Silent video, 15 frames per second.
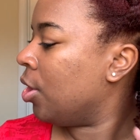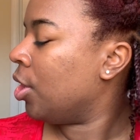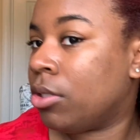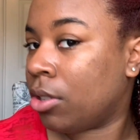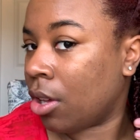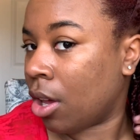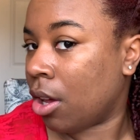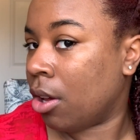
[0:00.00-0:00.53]

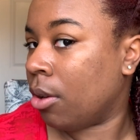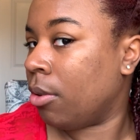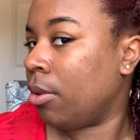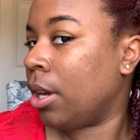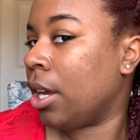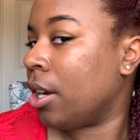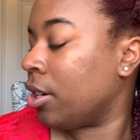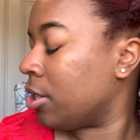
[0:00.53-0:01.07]

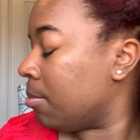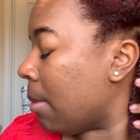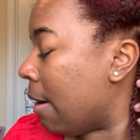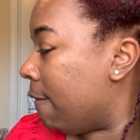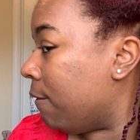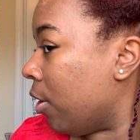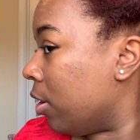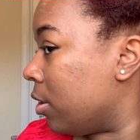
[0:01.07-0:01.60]
So here's
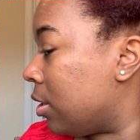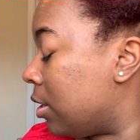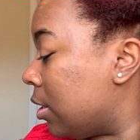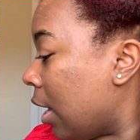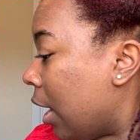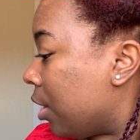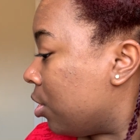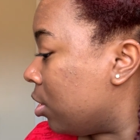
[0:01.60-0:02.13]
my
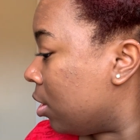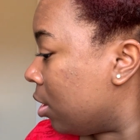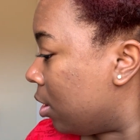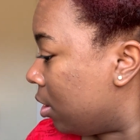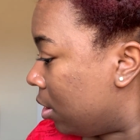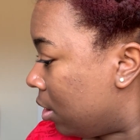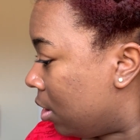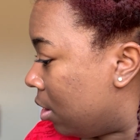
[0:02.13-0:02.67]
first
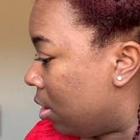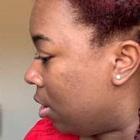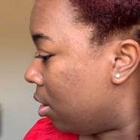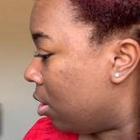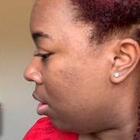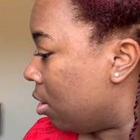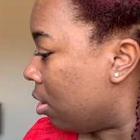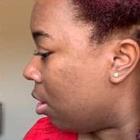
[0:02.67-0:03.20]
section,
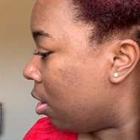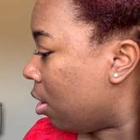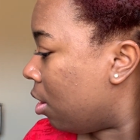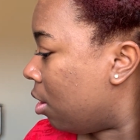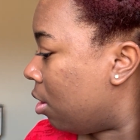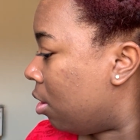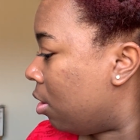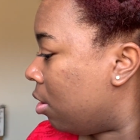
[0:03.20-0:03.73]

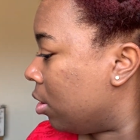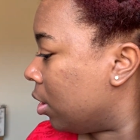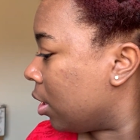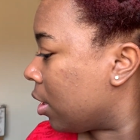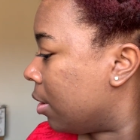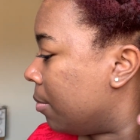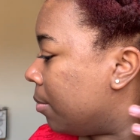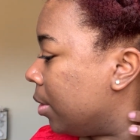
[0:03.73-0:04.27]
all
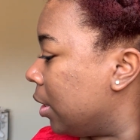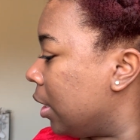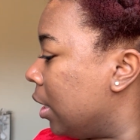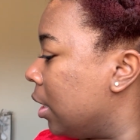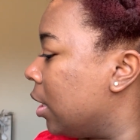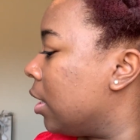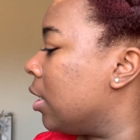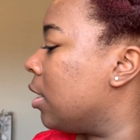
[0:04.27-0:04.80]

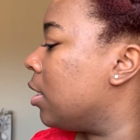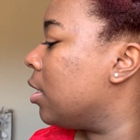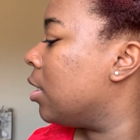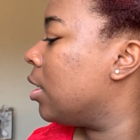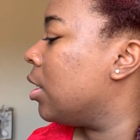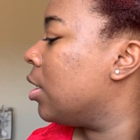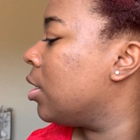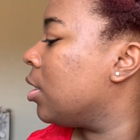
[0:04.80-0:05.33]
completed.
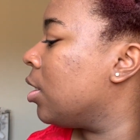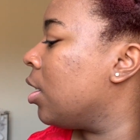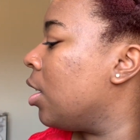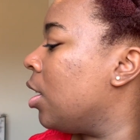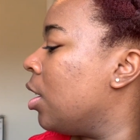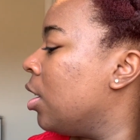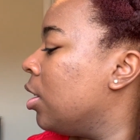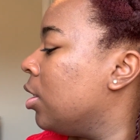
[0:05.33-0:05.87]

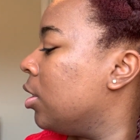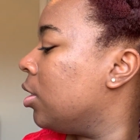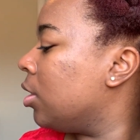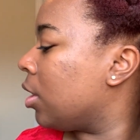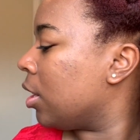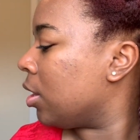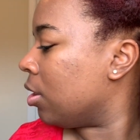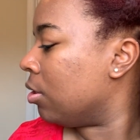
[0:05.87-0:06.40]

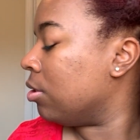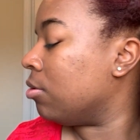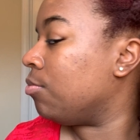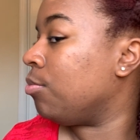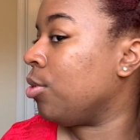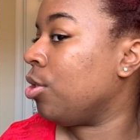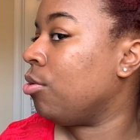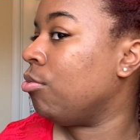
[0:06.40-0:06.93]
Look at the
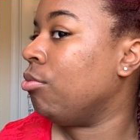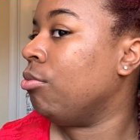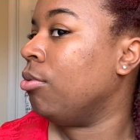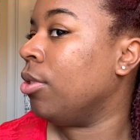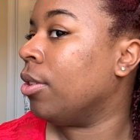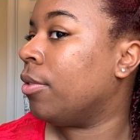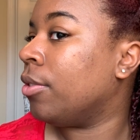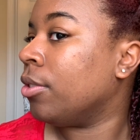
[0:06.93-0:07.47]

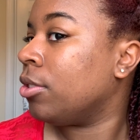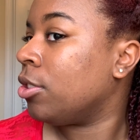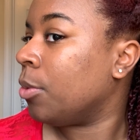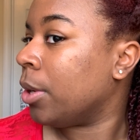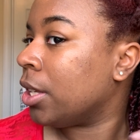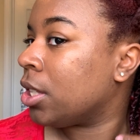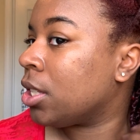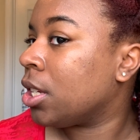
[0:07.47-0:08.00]
beautiful
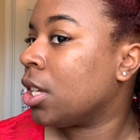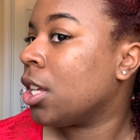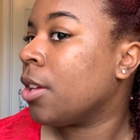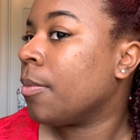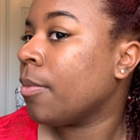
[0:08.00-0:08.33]
twist.